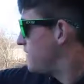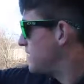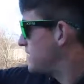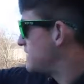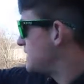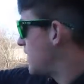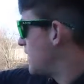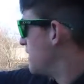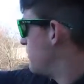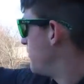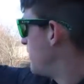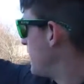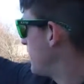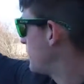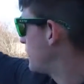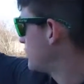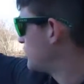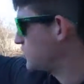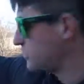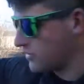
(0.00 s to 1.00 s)
have this side of the
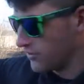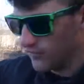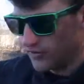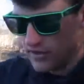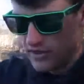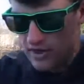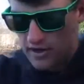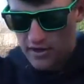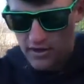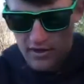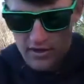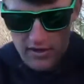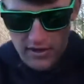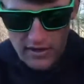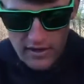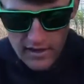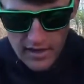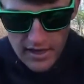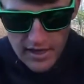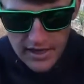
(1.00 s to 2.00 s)
bank, which is over there.
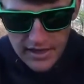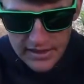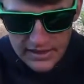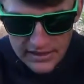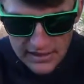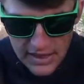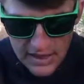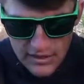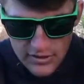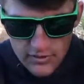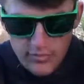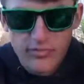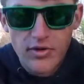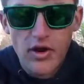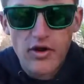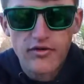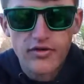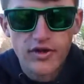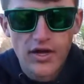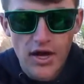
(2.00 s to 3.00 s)
Say they're
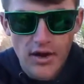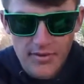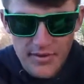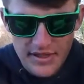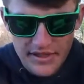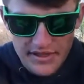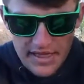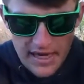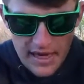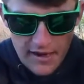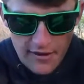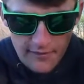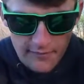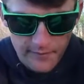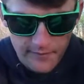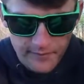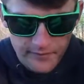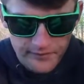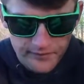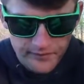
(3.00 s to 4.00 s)
both coming
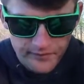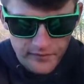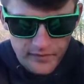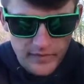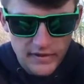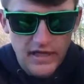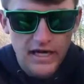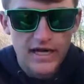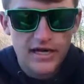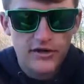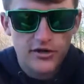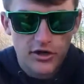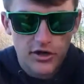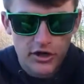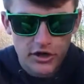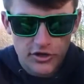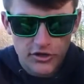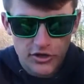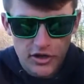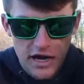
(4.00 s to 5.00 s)
down, and you're
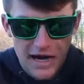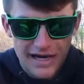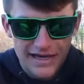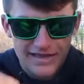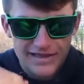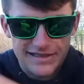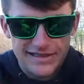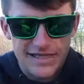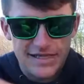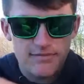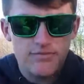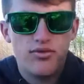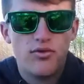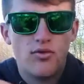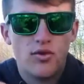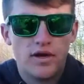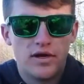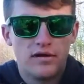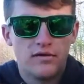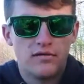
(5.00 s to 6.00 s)
gonna create a deep
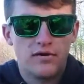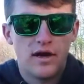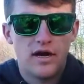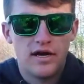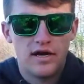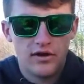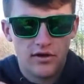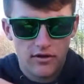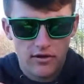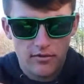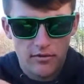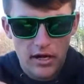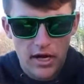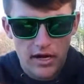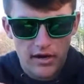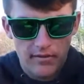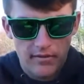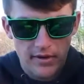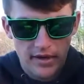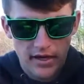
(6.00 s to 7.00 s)
point right here on the
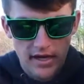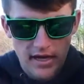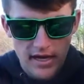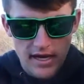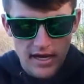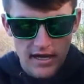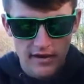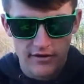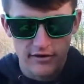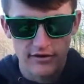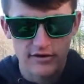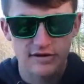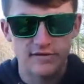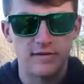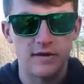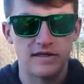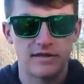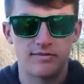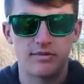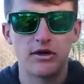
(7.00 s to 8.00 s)
bottom. And those
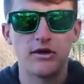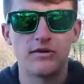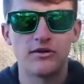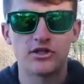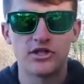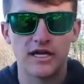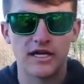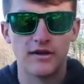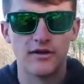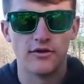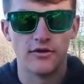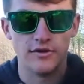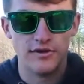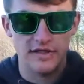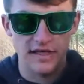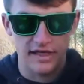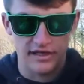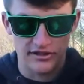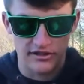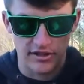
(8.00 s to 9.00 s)
is pretty much like a little
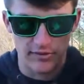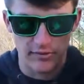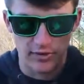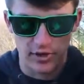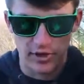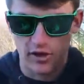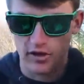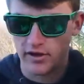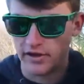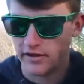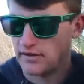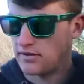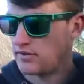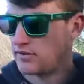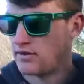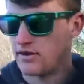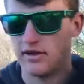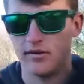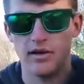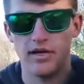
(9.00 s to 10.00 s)
ditch, I would call it,
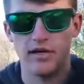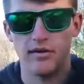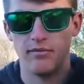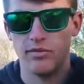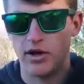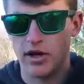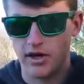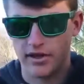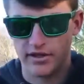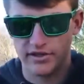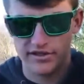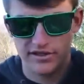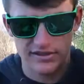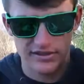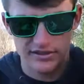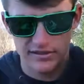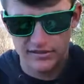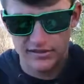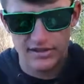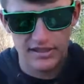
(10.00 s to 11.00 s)
in a pond. I
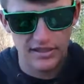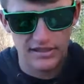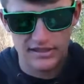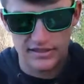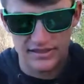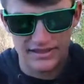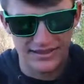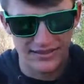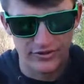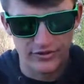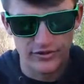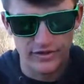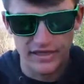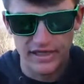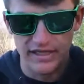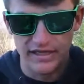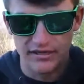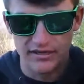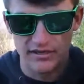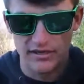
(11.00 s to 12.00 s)
just say it's just a little
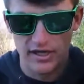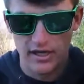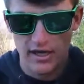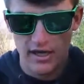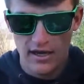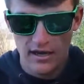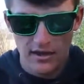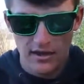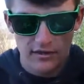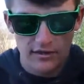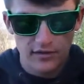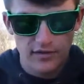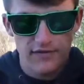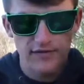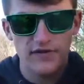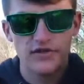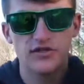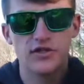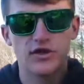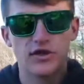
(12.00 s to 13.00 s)
ditch. Those
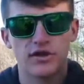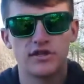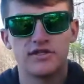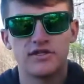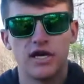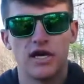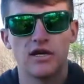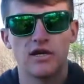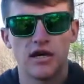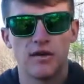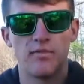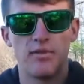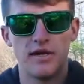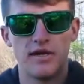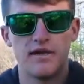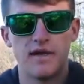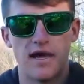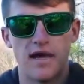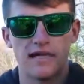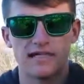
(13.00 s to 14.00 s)
fish are gonna tuck up
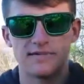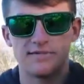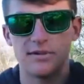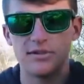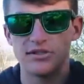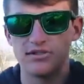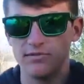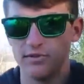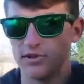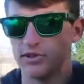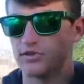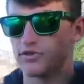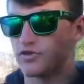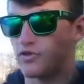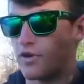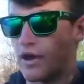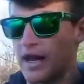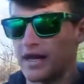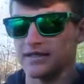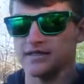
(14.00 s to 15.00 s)
in that, especially when there's
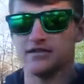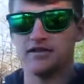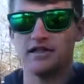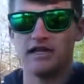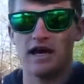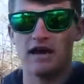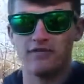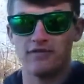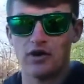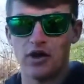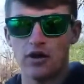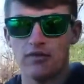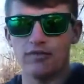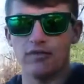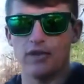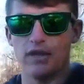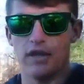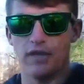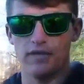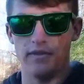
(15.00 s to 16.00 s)
grass, so they have
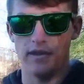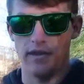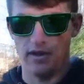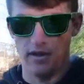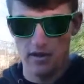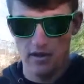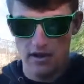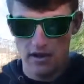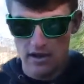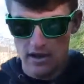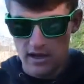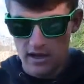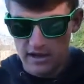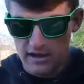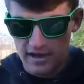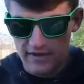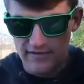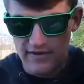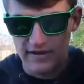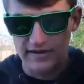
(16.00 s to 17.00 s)
cover down there.
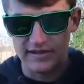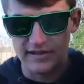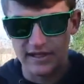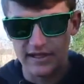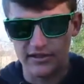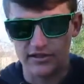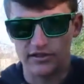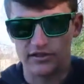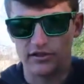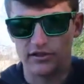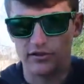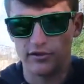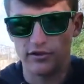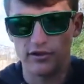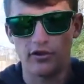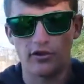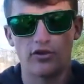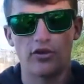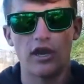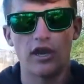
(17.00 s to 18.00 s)
They have that ditch. They're
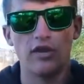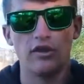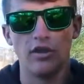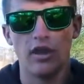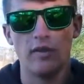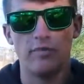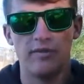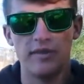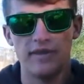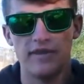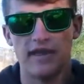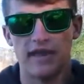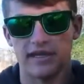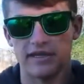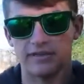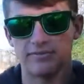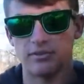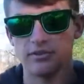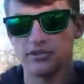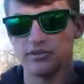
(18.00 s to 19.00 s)
gonna cradle up in that,
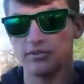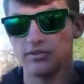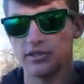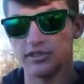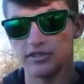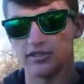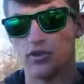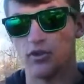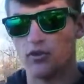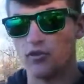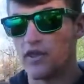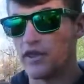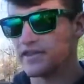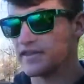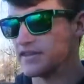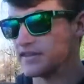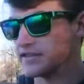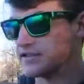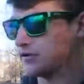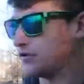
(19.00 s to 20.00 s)
especially when it's cold
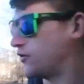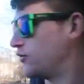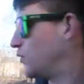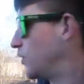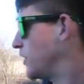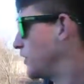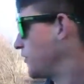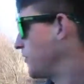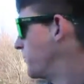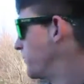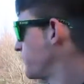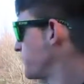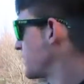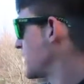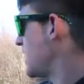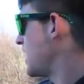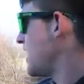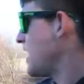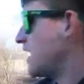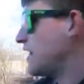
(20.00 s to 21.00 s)
like this during the winter.
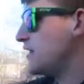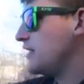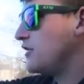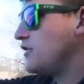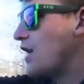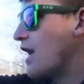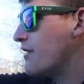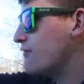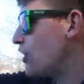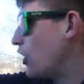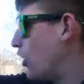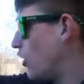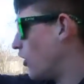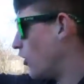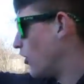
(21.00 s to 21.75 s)
And then you have